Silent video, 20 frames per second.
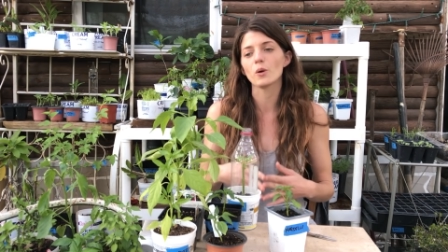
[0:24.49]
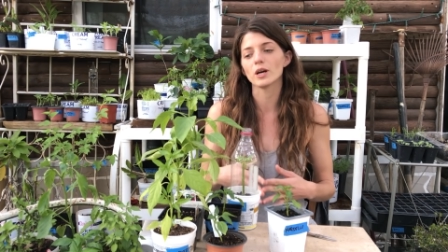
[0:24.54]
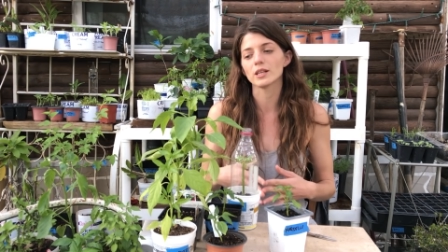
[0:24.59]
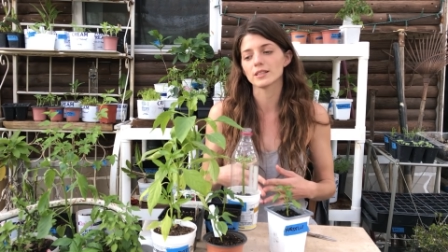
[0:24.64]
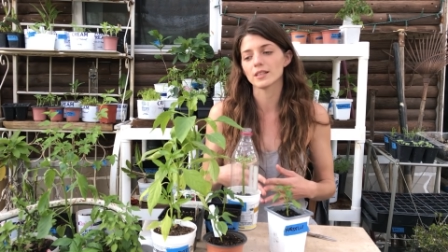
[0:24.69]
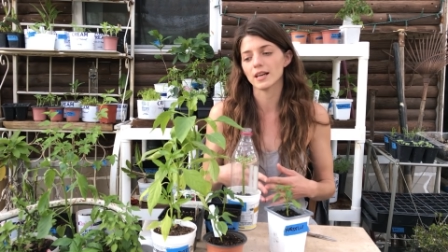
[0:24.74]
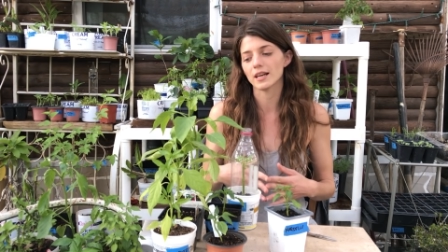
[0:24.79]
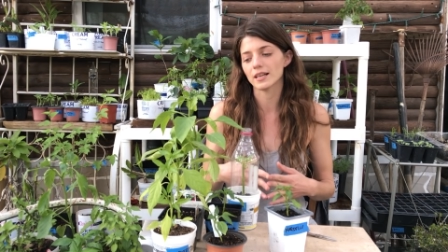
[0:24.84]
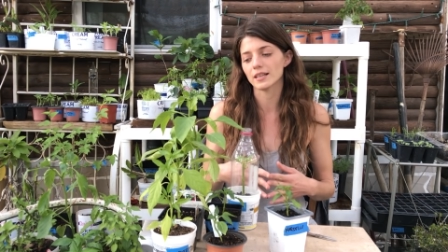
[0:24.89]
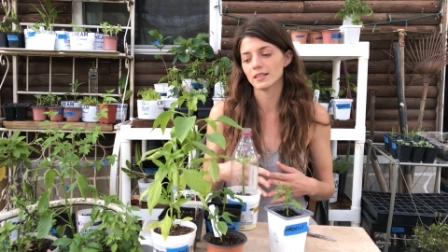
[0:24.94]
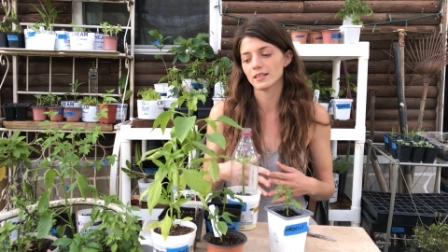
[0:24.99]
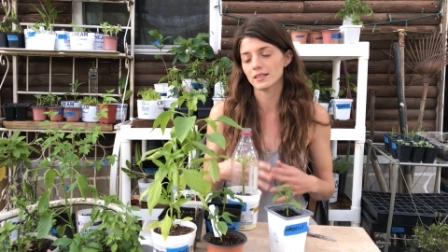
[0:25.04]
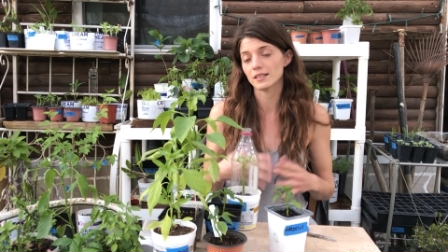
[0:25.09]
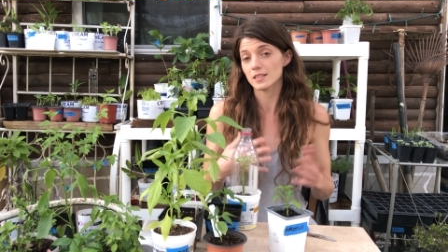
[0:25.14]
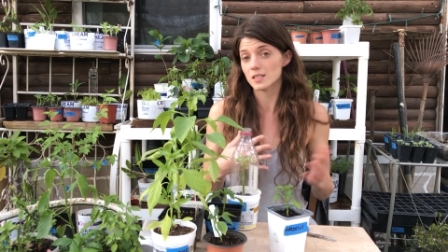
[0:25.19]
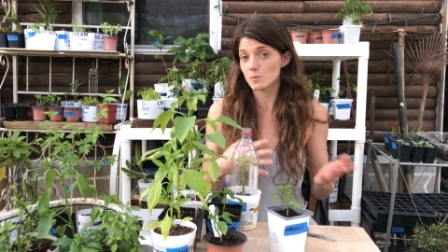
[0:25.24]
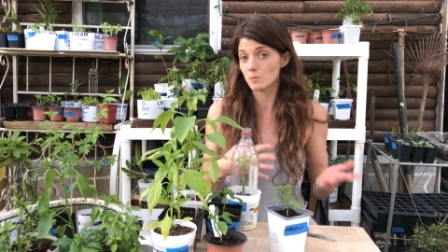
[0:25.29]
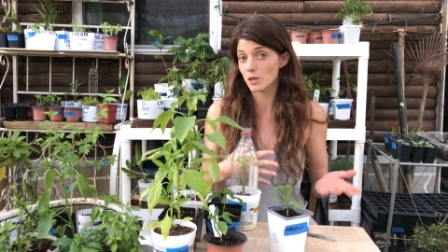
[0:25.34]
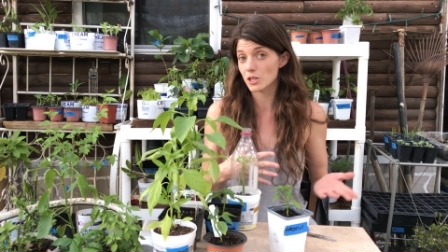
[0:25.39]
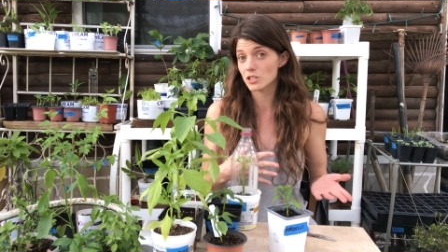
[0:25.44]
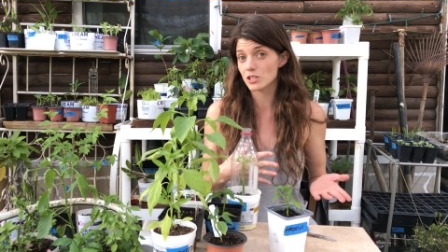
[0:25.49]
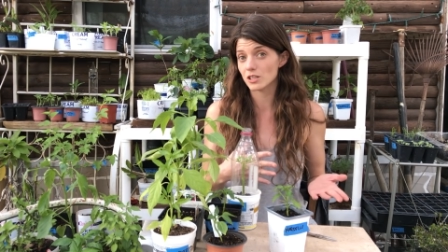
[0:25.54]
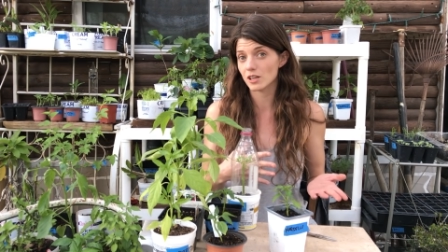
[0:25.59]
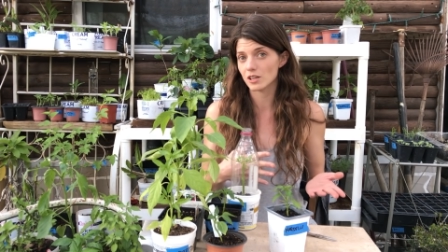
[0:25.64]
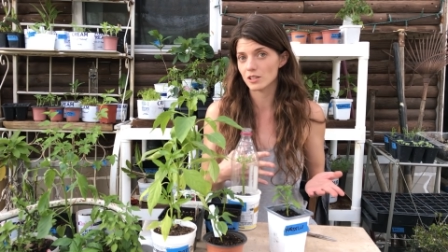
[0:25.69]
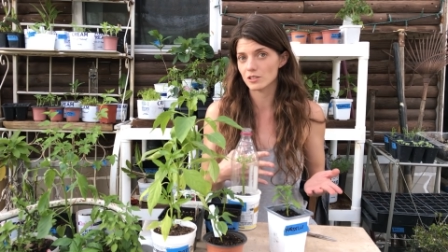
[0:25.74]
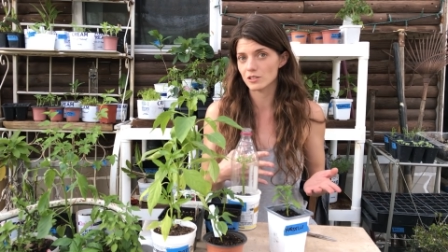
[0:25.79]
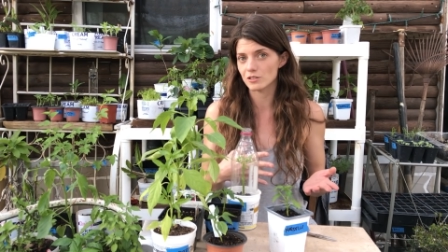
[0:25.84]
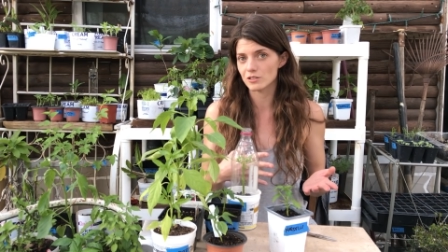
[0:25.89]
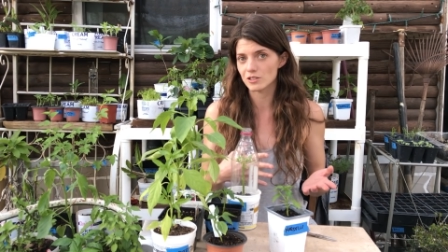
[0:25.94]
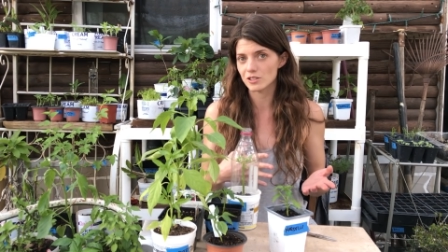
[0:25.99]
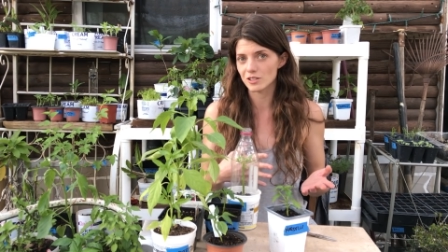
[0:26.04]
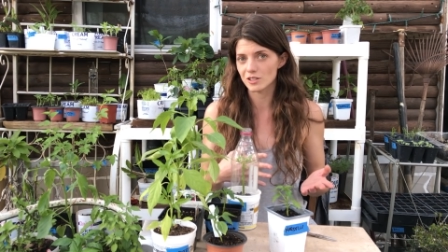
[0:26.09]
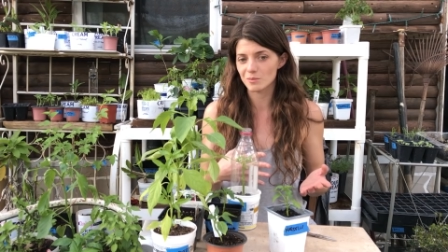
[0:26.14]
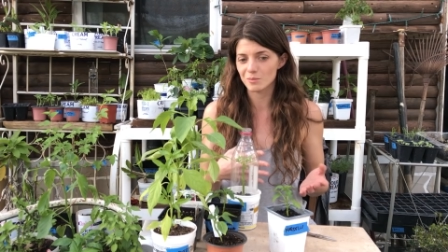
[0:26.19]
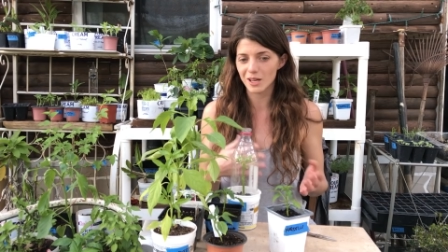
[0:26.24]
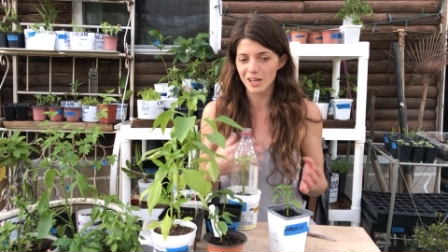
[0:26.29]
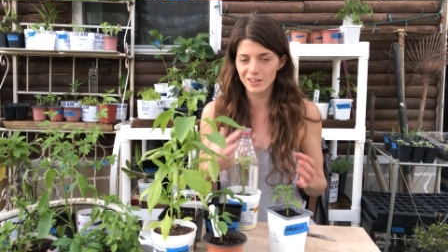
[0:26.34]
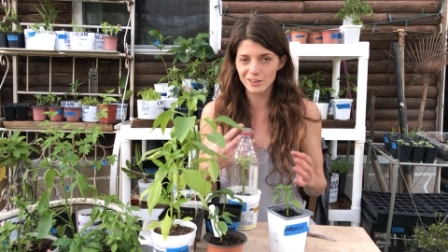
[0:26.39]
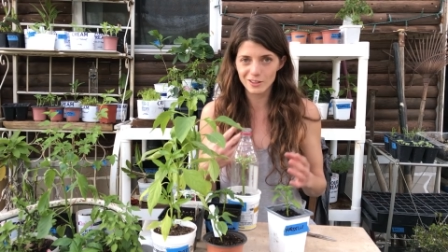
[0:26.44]
online and especially on
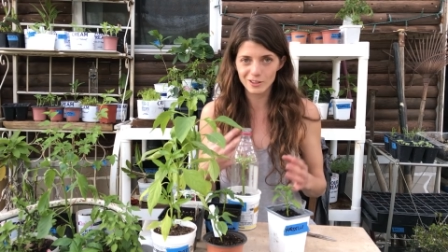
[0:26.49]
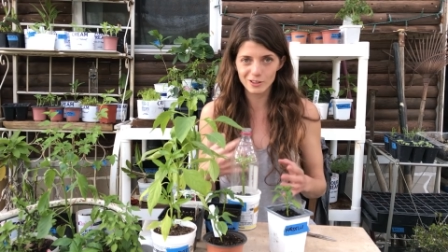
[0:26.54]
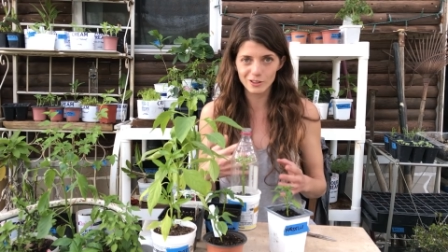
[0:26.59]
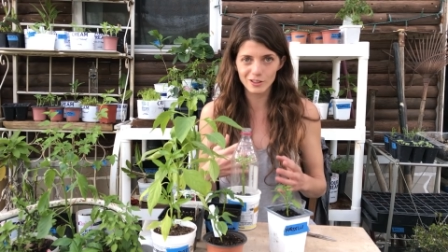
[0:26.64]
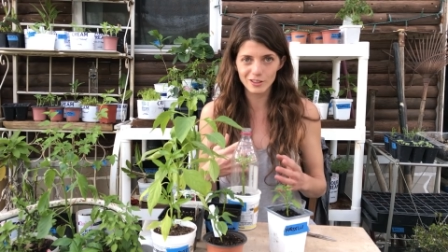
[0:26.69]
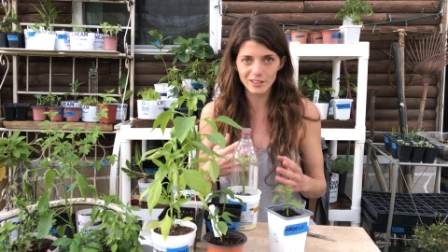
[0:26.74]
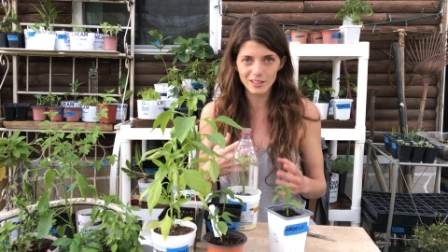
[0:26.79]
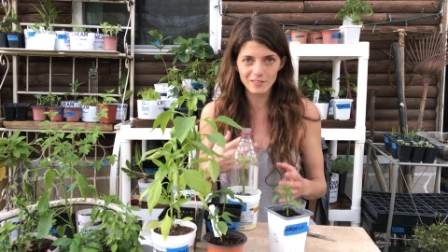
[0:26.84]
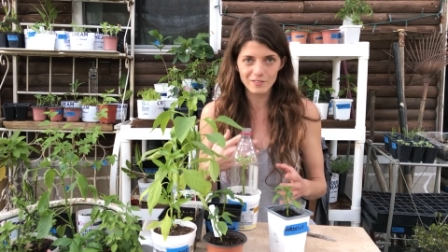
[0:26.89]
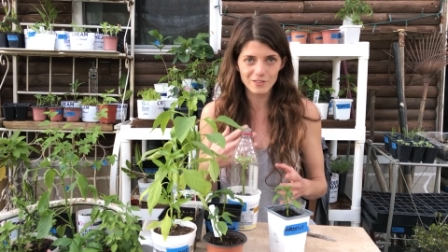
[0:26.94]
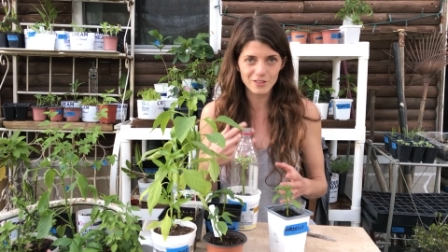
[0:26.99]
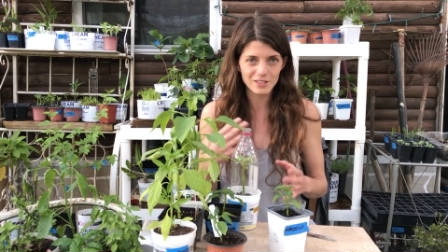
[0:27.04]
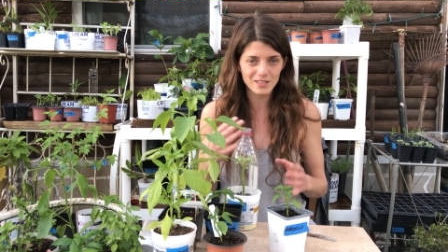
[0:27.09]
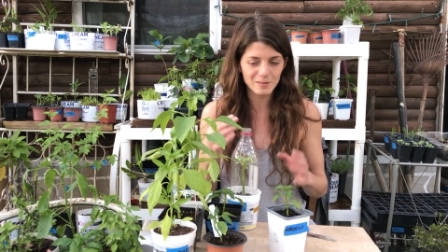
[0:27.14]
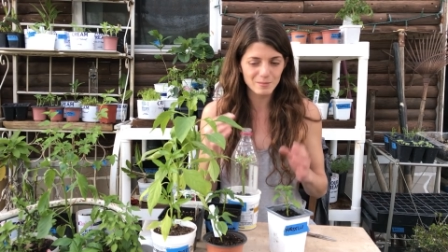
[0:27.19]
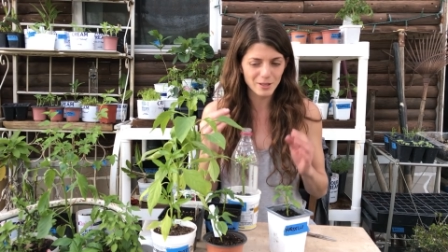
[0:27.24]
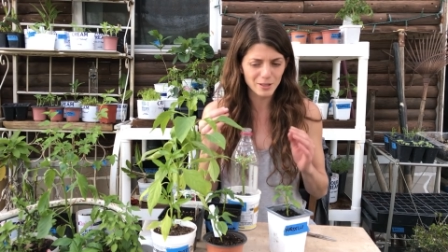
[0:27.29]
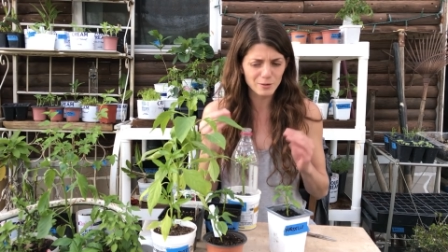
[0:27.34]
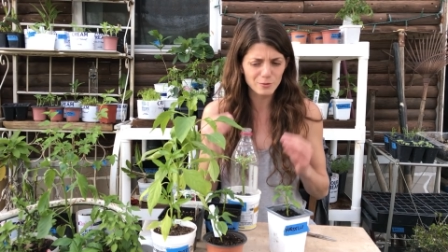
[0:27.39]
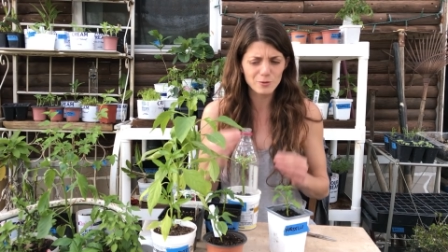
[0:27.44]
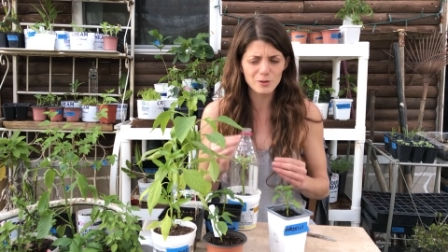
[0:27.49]
YouTube and they're looking for some like